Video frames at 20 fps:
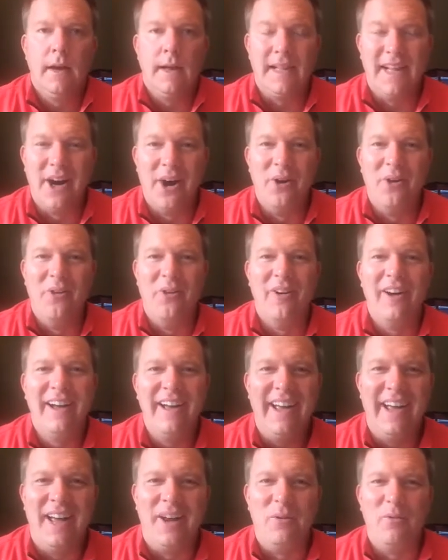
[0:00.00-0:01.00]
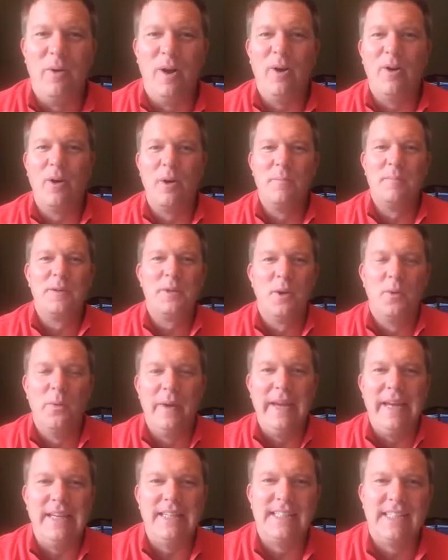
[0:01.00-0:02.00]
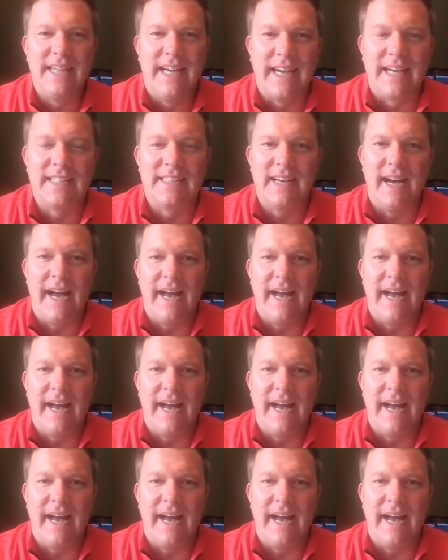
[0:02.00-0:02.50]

Hello and welcome to week six.